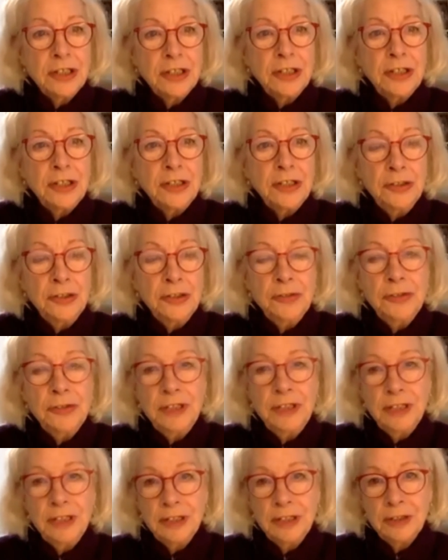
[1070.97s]

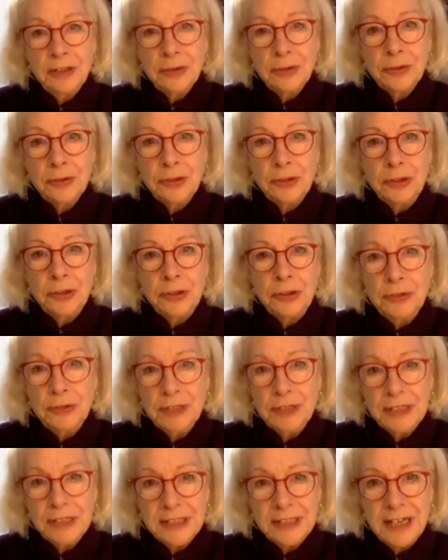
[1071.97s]
union or
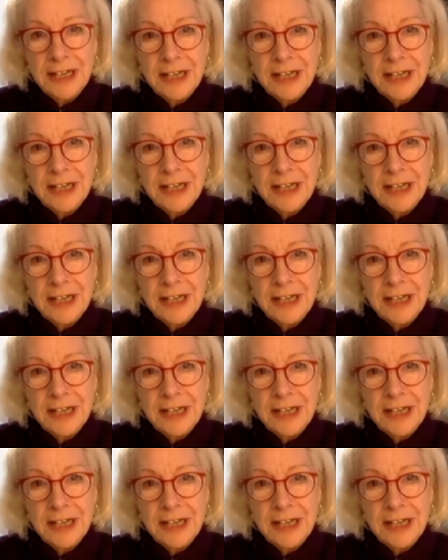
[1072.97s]
unity.